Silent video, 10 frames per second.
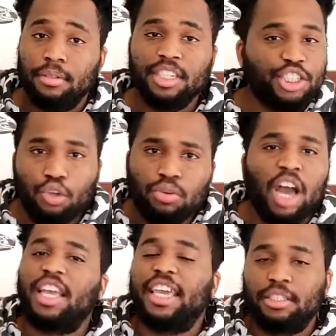This is no
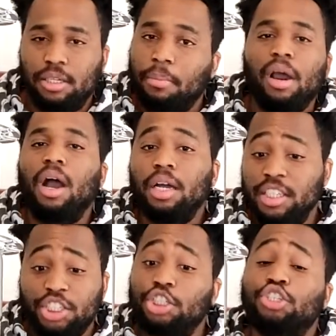knock against
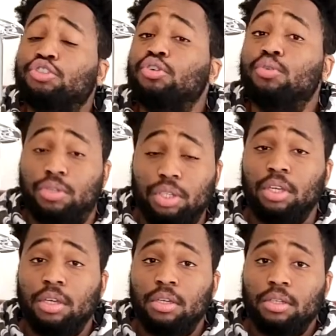LeBron. This is the truth.
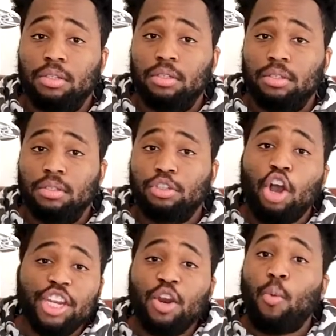
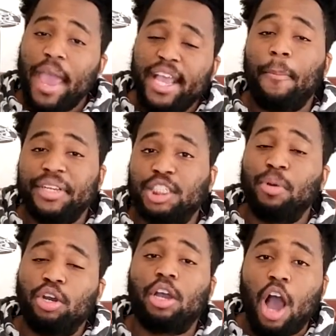Y'all need to wake up and
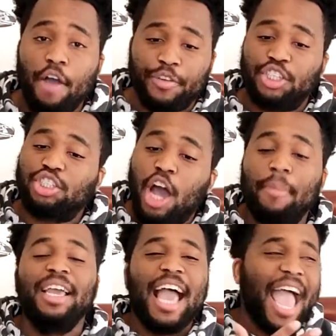smell the coffee and
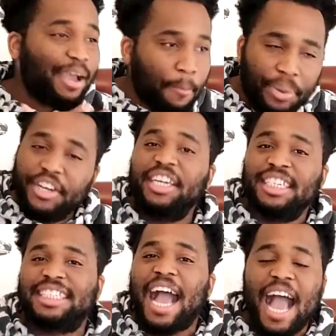stop putting
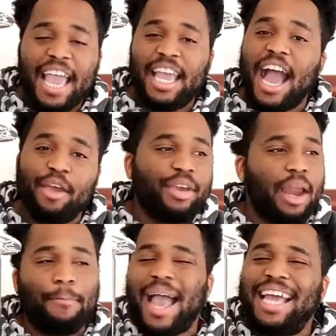this guy, Kyrie,
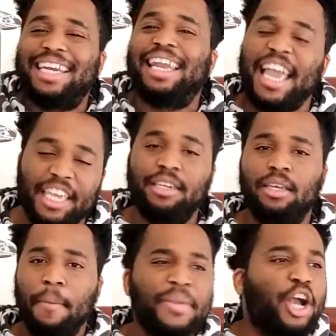in a bad light
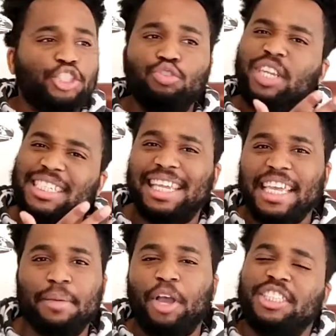because you
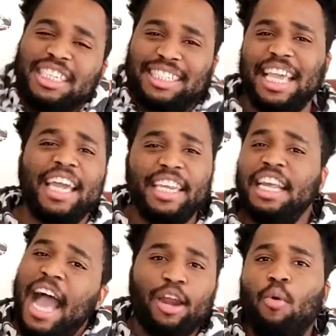dislike him because he
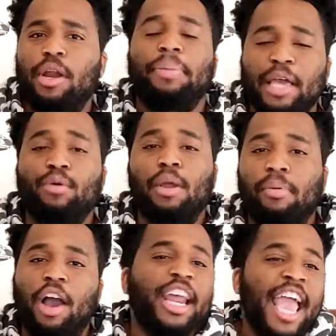decided, I don't want to play with
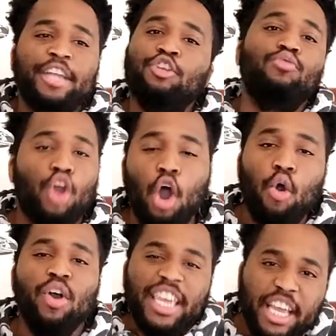LeBron, and you
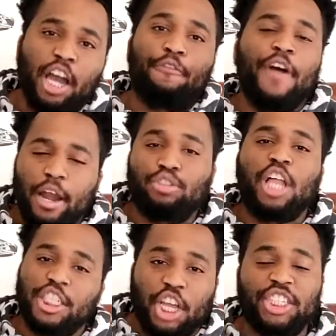know he got a finals
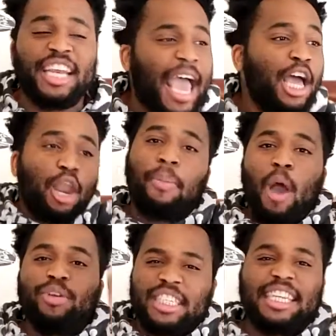loss because of that.
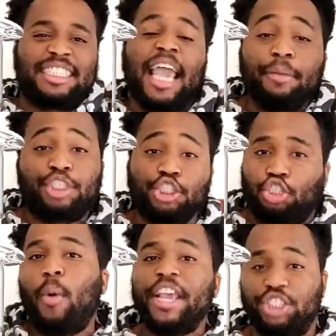LeBron was in the same
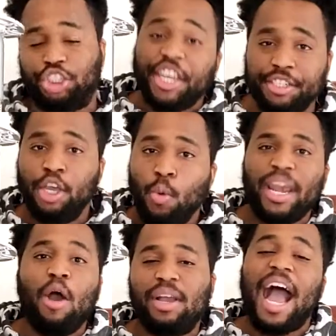situation
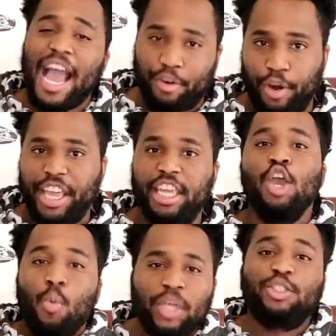without Kyrie.
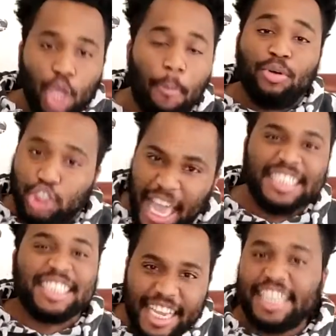With the
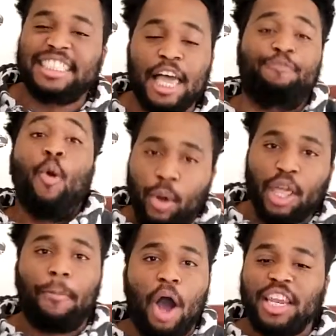10 seconds left
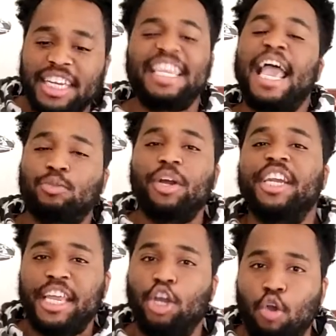with the ball in his hands, what
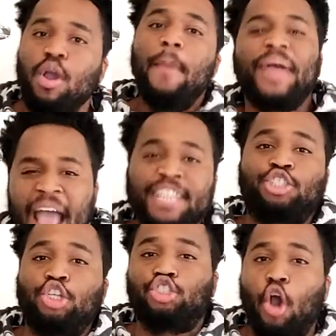did he do?
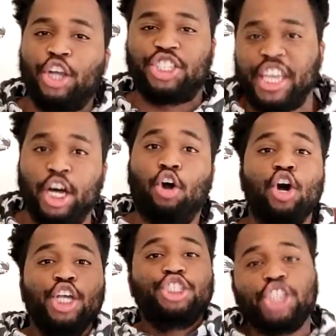Pass to George
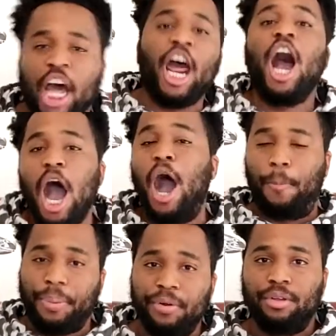Hill. Shut up!